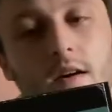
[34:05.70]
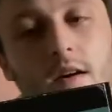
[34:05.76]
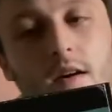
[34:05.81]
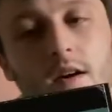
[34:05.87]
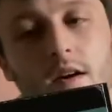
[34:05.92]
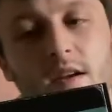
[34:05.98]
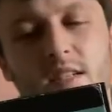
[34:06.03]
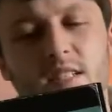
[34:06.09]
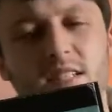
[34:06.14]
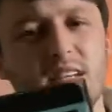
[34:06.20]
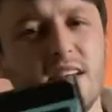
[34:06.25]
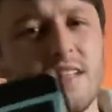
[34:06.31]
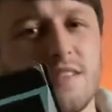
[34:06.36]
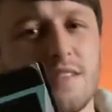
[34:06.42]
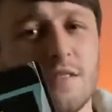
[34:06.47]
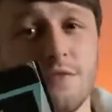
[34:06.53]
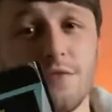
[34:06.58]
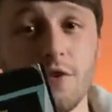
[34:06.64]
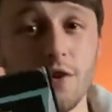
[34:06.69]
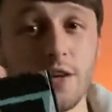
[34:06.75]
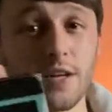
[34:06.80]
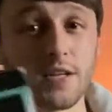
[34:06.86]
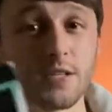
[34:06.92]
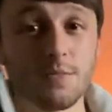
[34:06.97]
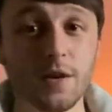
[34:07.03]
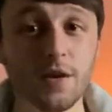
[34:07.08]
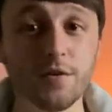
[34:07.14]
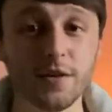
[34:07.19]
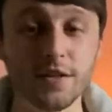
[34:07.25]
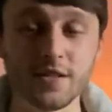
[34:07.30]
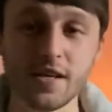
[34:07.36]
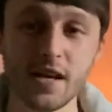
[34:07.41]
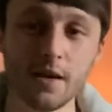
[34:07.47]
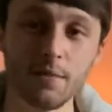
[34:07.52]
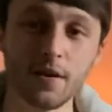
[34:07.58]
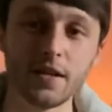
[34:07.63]
a fucking
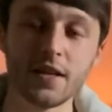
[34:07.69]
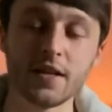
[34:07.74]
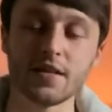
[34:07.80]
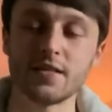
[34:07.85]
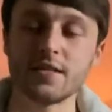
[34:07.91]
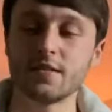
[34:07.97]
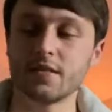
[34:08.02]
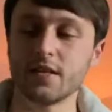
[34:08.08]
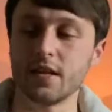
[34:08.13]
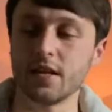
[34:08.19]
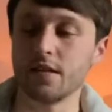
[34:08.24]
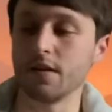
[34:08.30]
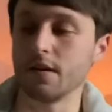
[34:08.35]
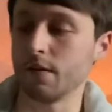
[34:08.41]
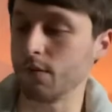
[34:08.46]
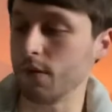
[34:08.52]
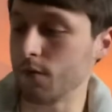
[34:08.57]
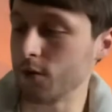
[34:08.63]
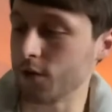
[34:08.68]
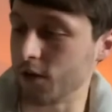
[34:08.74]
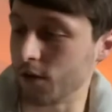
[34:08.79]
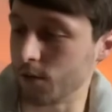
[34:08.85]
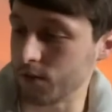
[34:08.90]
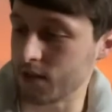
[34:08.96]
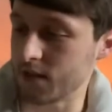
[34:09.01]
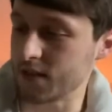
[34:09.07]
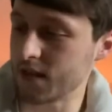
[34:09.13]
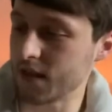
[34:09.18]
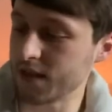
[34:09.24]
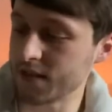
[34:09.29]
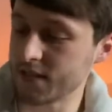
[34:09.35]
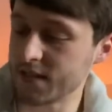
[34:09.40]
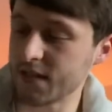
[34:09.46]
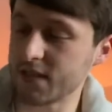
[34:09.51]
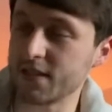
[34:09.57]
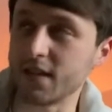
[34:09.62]
experience. I mean, it's... What year was this?
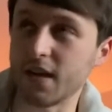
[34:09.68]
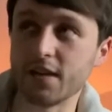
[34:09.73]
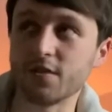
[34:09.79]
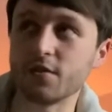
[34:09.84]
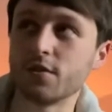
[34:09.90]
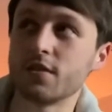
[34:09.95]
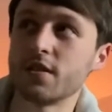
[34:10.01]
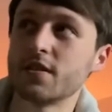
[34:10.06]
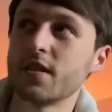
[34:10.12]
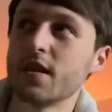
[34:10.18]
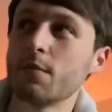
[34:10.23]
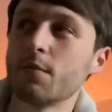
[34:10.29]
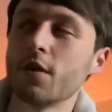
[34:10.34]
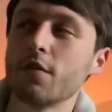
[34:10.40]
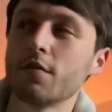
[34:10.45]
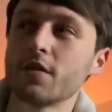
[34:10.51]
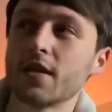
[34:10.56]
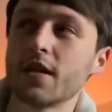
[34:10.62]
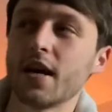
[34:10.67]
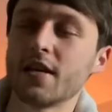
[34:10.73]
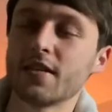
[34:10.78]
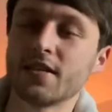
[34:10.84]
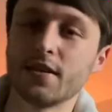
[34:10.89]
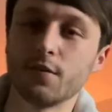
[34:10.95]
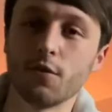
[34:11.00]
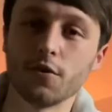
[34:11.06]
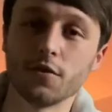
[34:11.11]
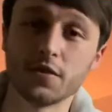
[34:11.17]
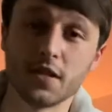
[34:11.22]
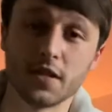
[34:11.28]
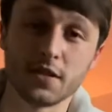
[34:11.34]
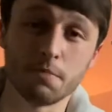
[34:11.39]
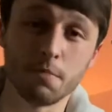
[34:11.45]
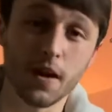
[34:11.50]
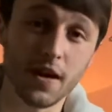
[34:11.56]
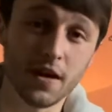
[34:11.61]
1968, so it's the same year as the Ghastly Ones.
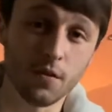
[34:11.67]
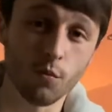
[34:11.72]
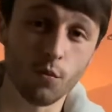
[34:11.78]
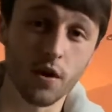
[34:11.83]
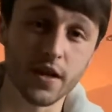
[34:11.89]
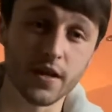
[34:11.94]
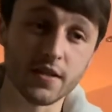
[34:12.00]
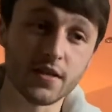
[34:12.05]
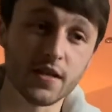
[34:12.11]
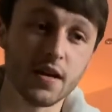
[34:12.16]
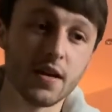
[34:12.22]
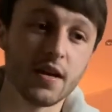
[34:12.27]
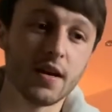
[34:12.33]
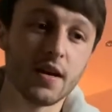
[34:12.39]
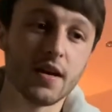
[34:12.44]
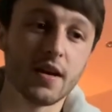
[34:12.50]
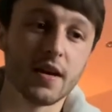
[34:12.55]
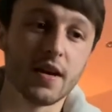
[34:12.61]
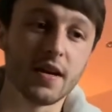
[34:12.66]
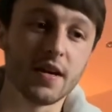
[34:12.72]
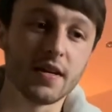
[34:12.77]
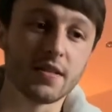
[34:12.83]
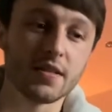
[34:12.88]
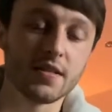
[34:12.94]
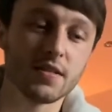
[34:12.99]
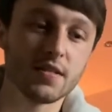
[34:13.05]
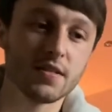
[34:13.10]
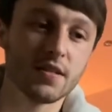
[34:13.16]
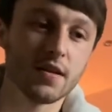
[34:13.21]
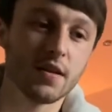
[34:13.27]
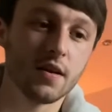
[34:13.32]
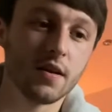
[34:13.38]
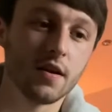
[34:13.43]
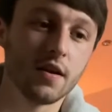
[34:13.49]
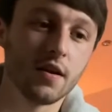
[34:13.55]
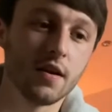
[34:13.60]
It's black and white. It's
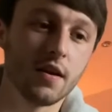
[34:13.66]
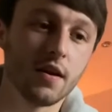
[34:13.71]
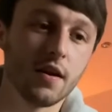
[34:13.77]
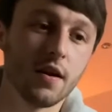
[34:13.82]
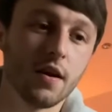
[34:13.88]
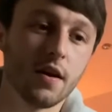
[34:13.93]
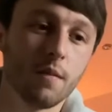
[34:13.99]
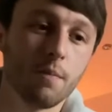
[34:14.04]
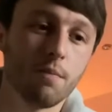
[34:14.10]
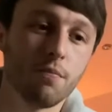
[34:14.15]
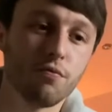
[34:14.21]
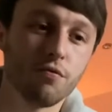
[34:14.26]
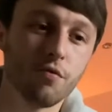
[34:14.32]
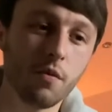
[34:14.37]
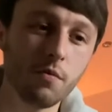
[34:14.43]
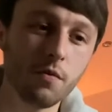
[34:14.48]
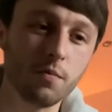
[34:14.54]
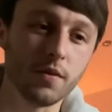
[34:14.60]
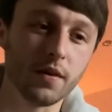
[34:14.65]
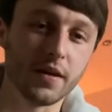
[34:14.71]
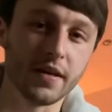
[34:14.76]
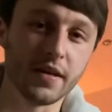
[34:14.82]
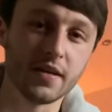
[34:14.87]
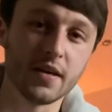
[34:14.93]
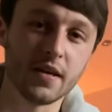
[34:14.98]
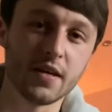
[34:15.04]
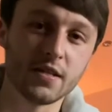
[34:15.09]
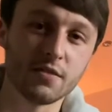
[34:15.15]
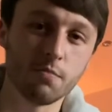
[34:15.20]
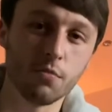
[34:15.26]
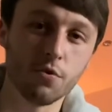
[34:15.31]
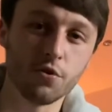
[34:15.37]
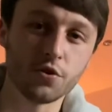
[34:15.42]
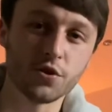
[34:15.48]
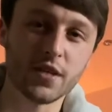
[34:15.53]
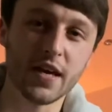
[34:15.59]
probably his
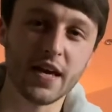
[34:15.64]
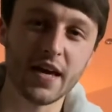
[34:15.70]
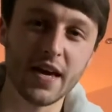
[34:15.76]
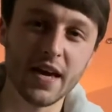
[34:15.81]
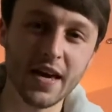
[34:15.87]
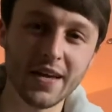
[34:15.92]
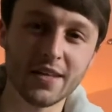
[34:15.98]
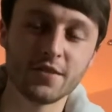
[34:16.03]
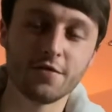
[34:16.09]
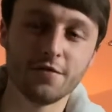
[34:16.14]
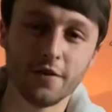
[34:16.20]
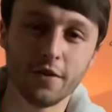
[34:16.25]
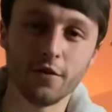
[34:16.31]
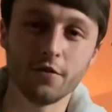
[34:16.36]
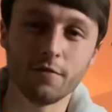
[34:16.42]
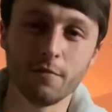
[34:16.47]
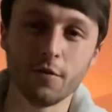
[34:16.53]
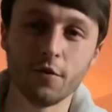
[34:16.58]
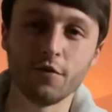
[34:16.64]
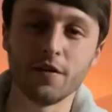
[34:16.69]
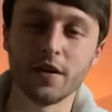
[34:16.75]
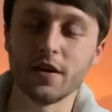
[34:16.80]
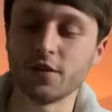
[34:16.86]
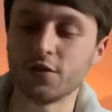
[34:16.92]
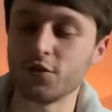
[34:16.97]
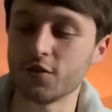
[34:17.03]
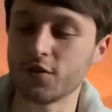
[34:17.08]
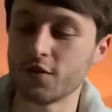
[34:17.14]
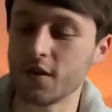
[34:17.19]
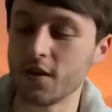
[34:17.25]
most hate-filled movie. It just